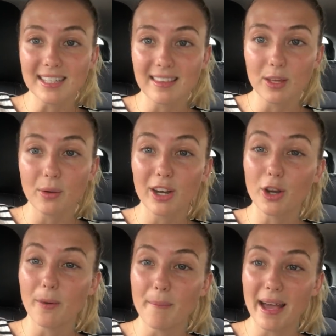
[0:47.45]
I think we're going to go
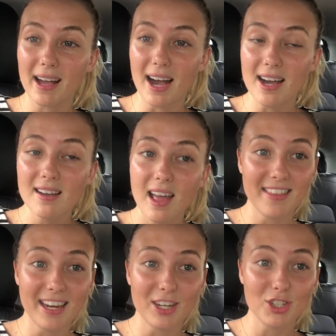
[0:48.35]
to Mecca and
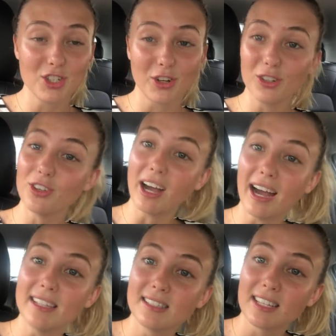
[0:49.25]
then show you
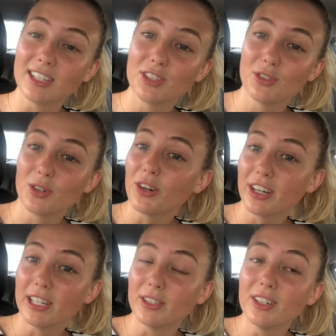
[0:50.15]
guys a
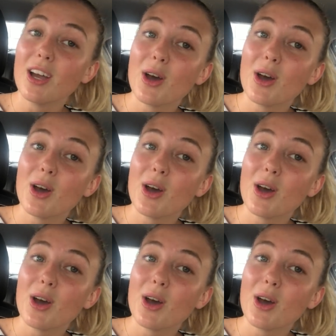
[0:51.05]
tutorial